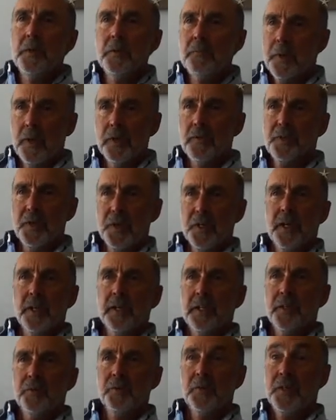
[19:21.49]
me a
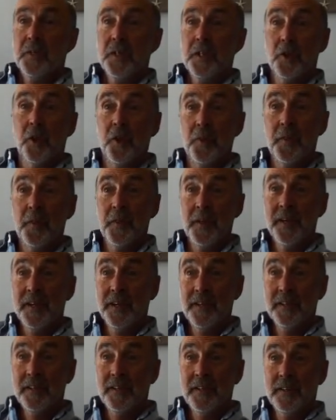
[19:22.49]
postcard when they got
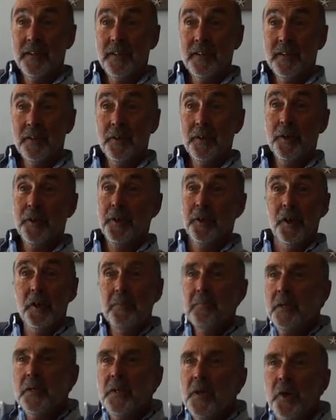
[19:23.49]
there. Yeah. You know,
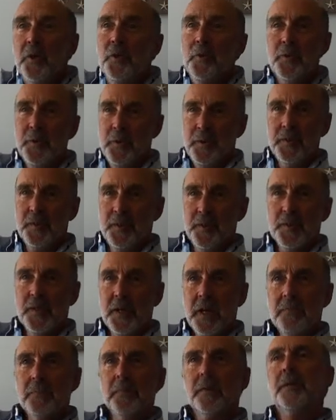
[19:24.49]
let me know that this
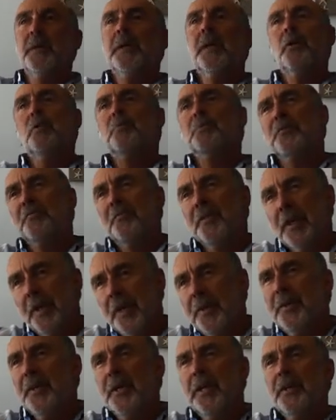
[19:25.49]
has happened. That helps
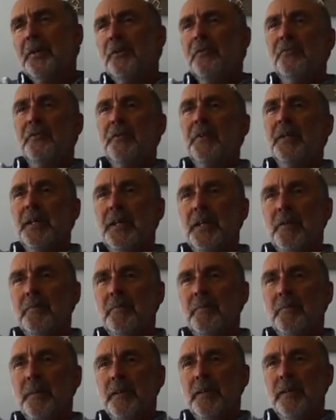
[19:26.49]
validate it for them.
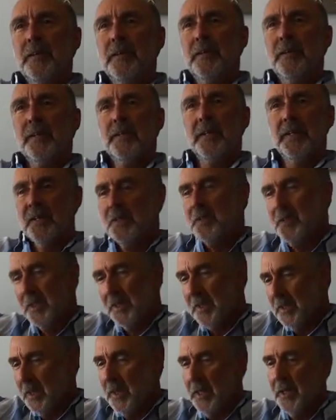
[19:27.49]
I can
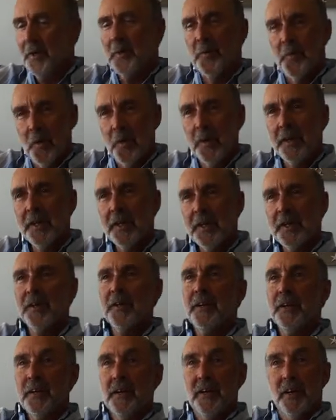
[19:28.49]
sit down and write
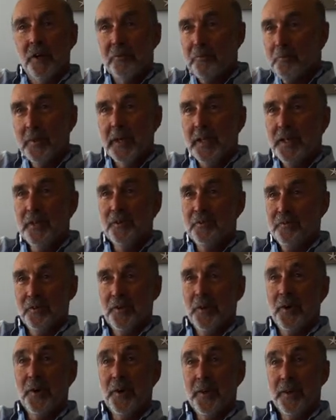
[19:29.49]
out, I've made the
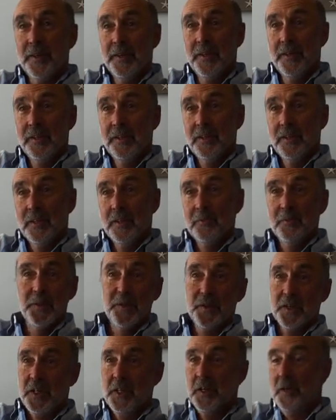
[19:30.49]
flight. It
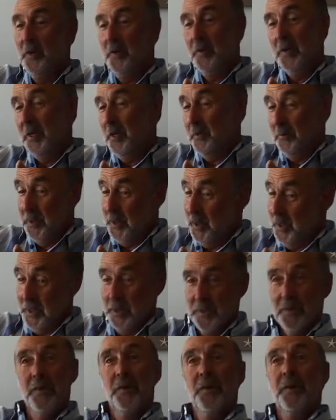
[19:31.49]
was scary, it was
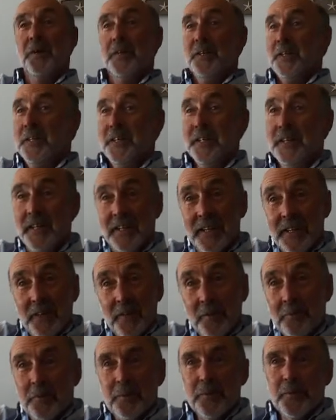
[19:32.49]
exciting,
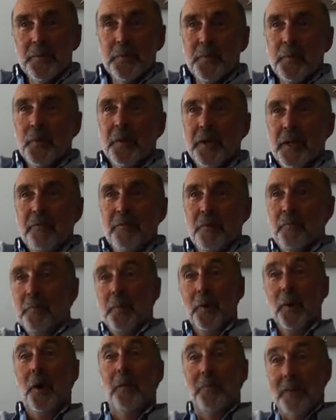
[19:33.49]
it was whatever,
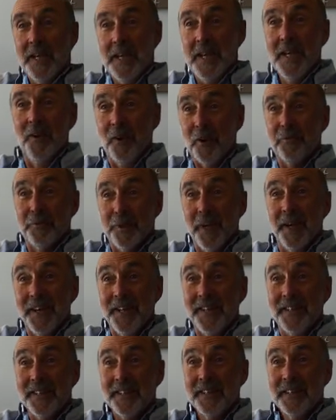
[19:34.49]
but I'm here, I've
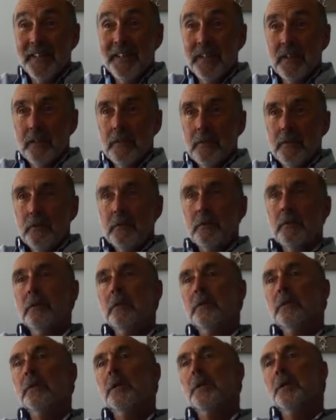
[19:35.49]
done it. Yeah, yeah. You
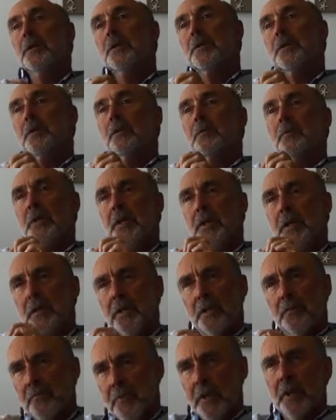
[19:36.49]
know? So I want to get
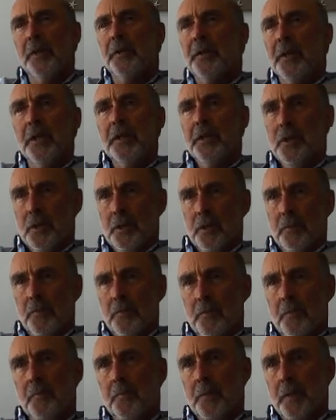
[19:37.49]
that validation
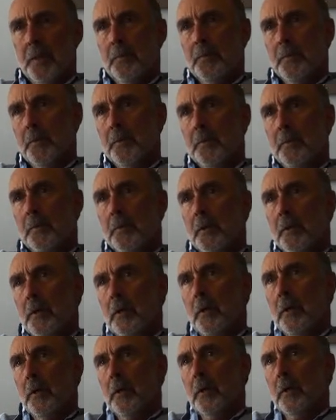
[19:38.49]
yeah, people. Yeah, yeah
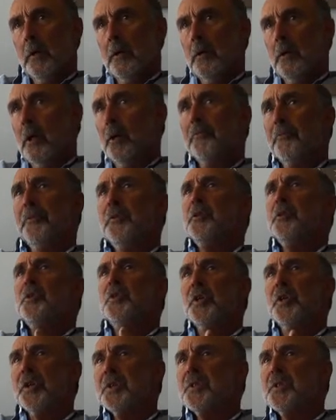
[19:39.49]
often
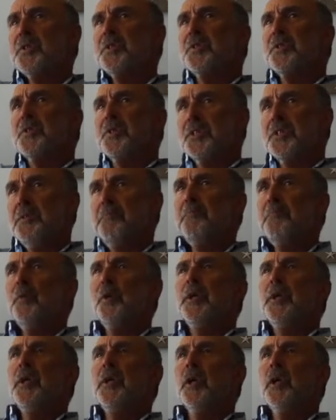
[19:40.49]
just
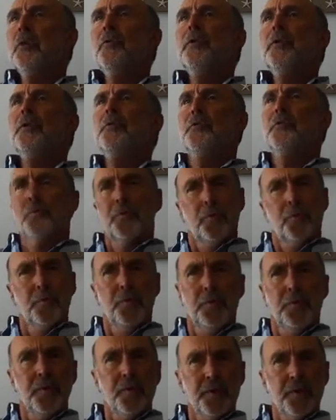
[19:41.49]
simply going
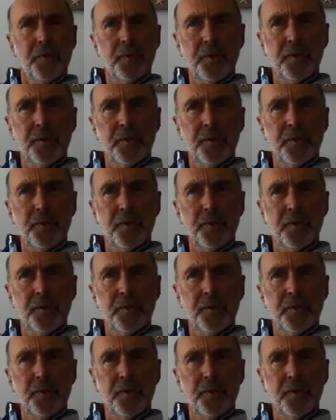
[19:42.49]
through this